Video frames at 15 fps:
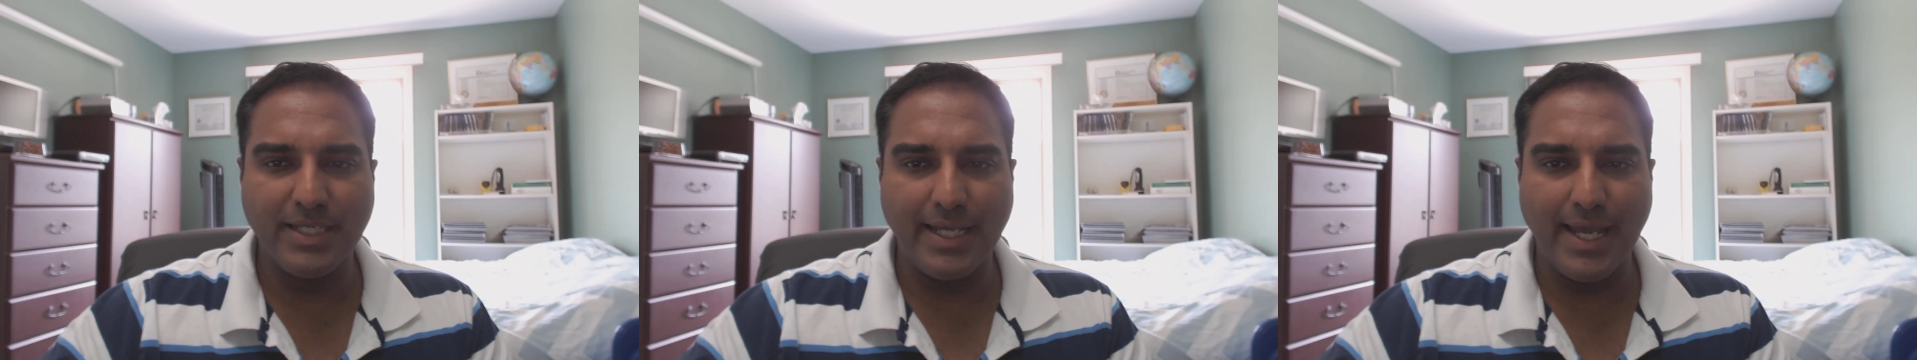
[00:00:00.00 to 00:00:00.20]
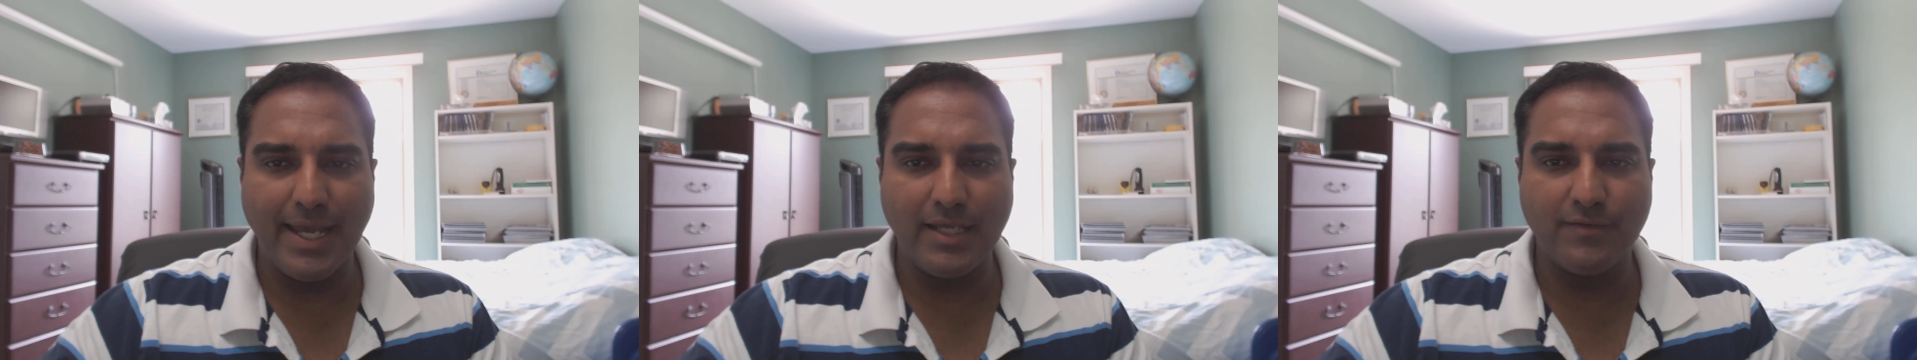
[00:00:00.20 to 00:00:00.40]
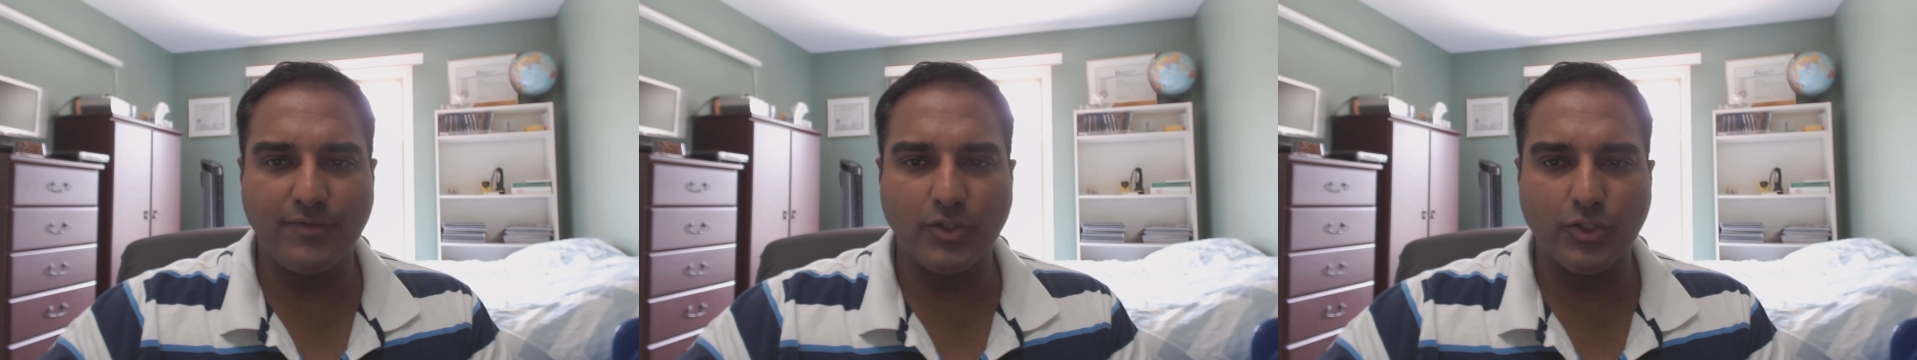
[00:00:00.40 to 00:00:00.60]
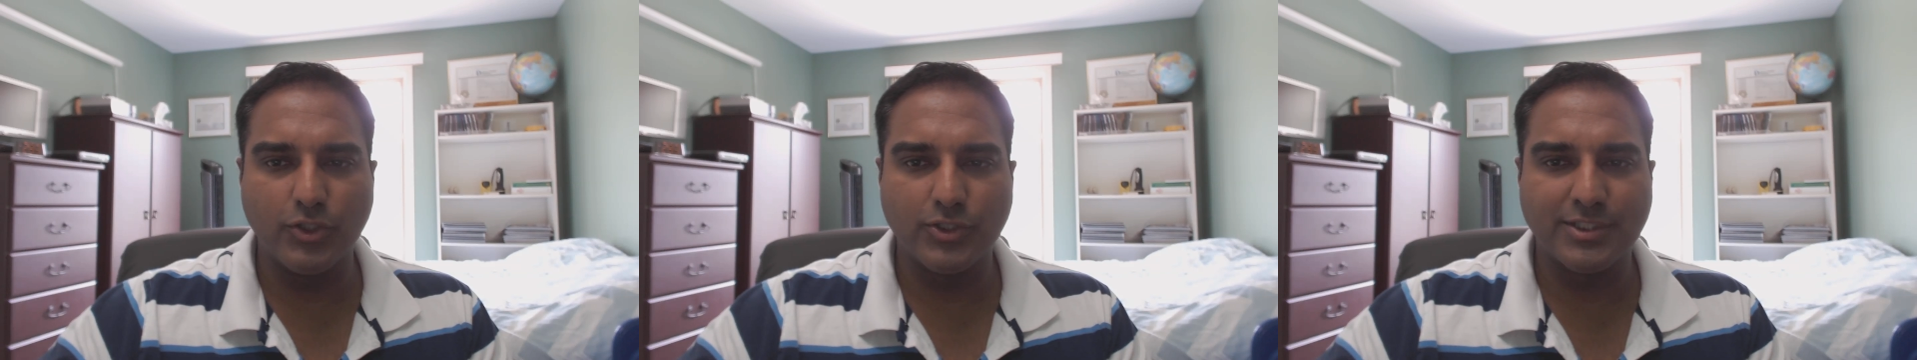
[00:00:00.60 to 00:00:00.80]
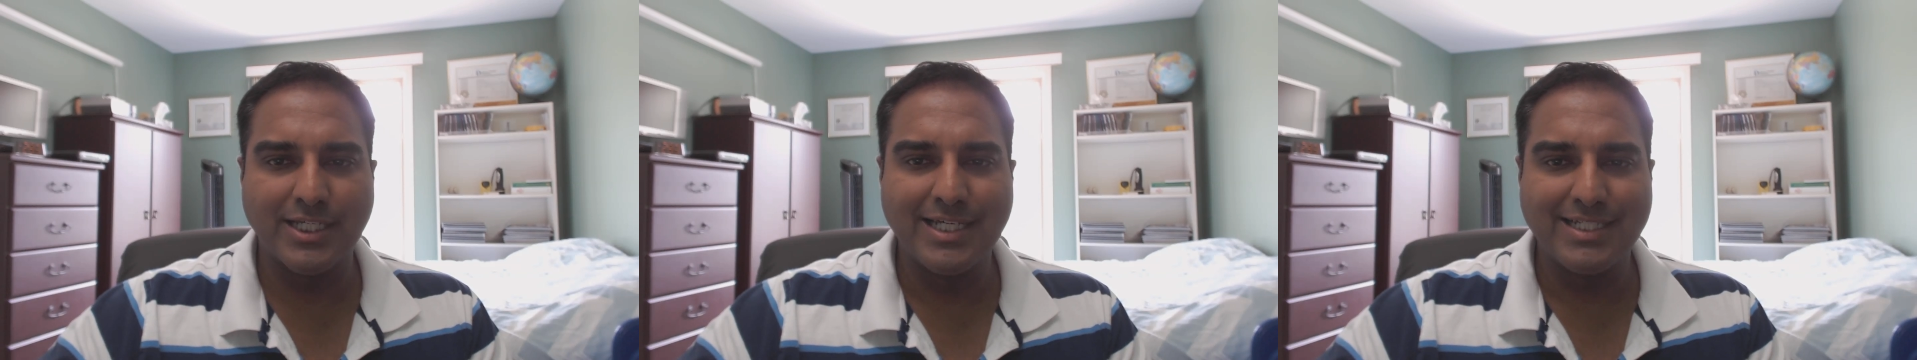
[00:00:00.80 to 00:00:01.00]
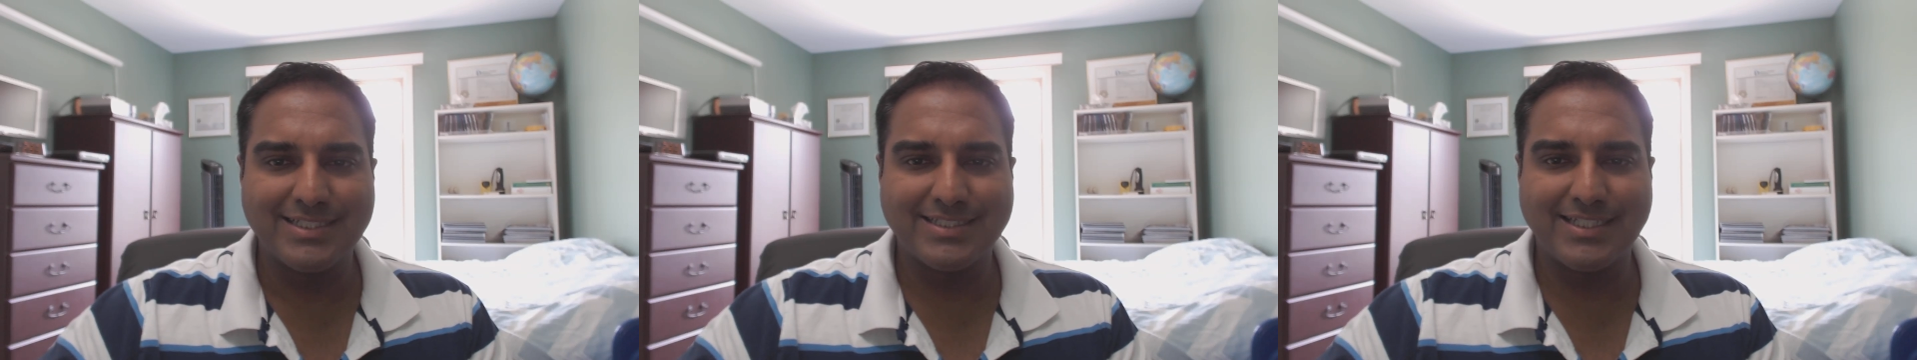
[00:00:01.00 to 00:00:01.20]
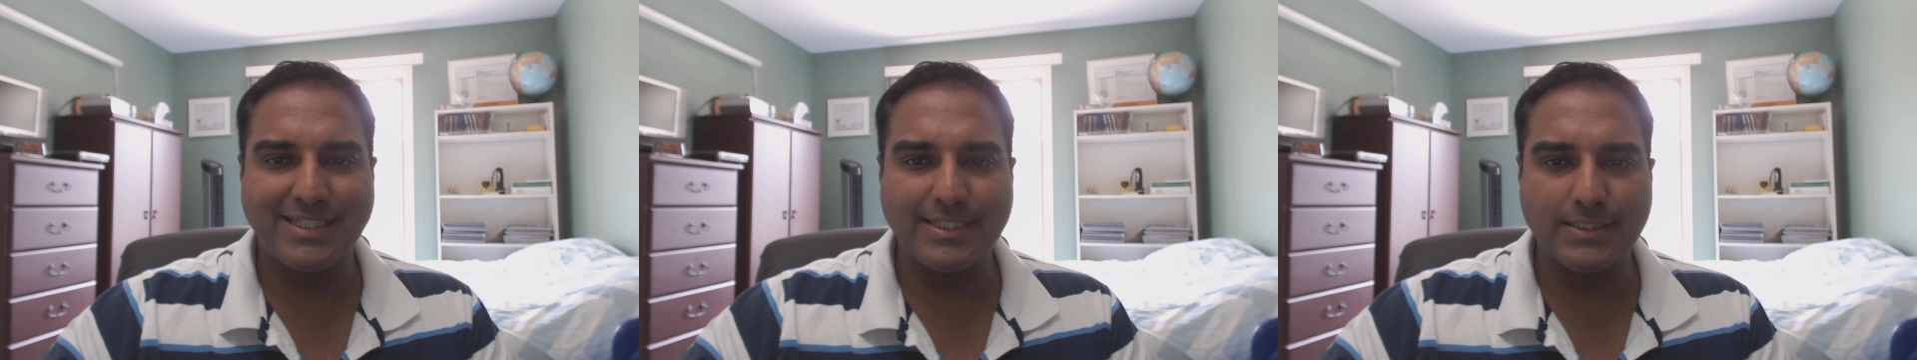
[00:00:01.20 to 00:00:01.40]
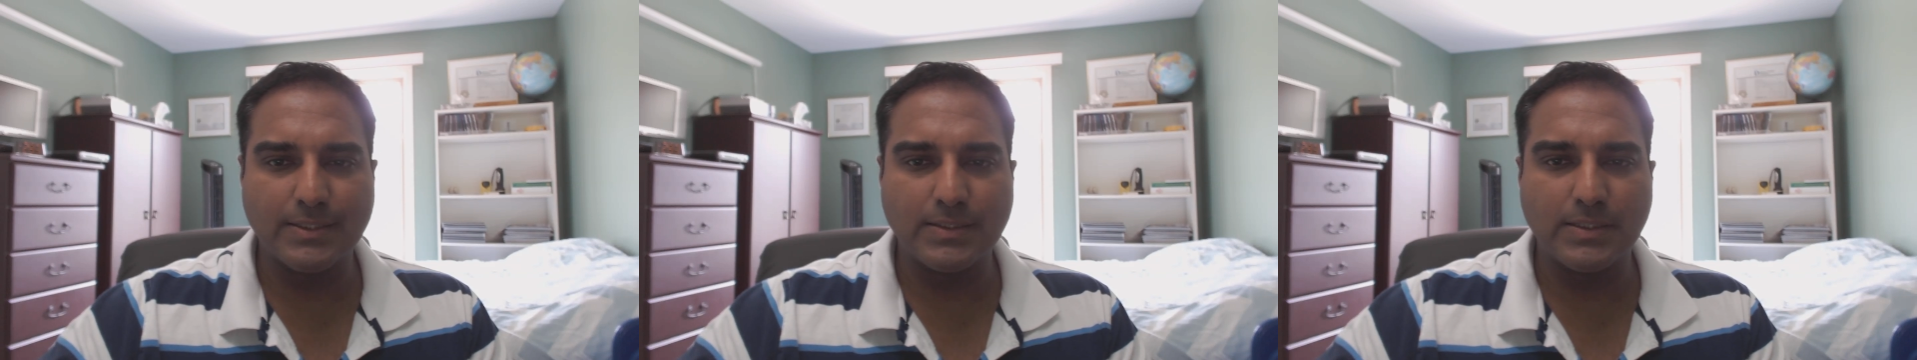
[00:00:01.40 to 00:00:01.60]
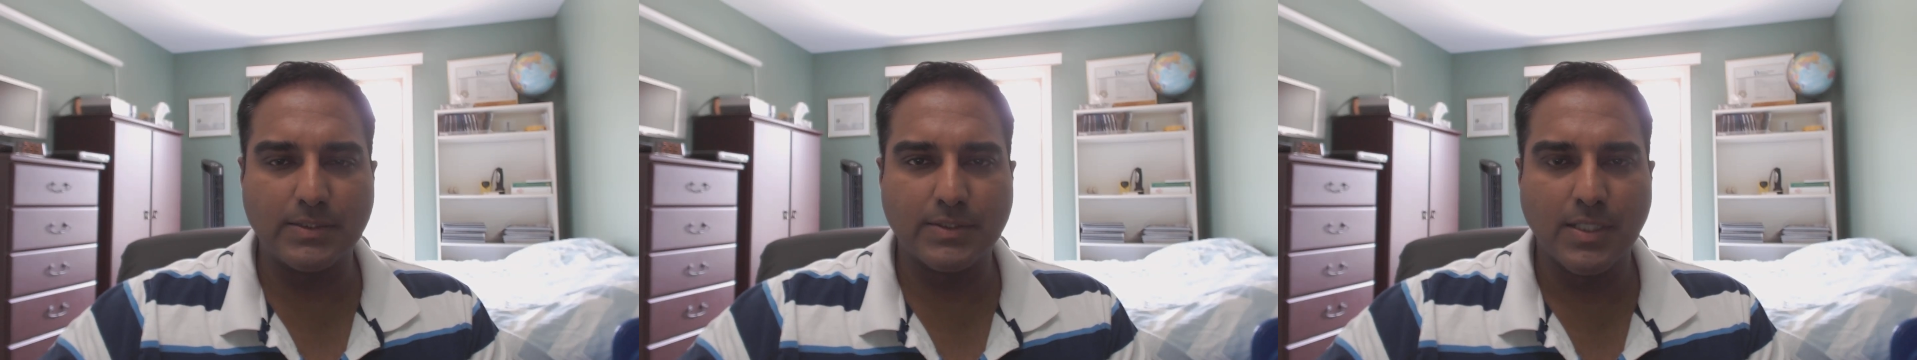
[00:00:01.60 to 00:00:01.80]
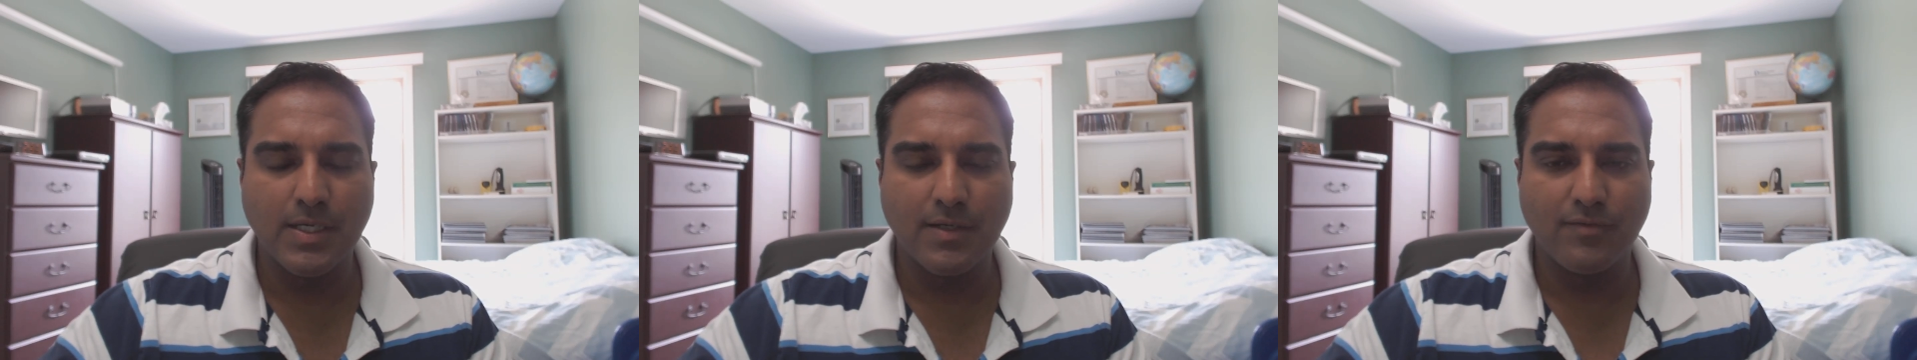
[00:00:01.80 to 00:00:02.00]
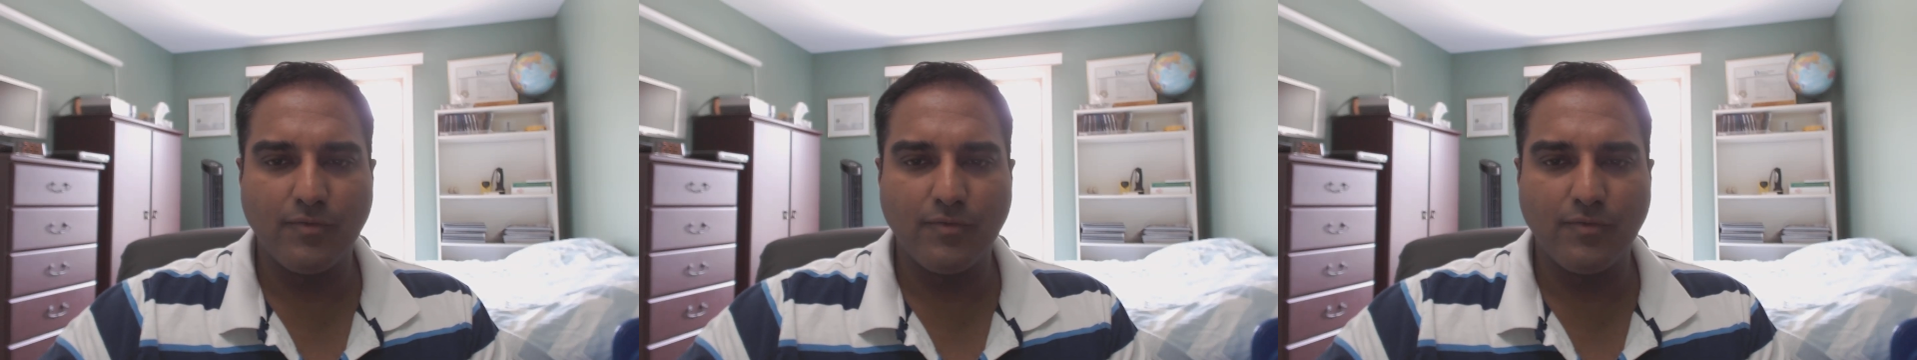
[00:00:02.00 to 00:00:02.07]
behaviors, skills,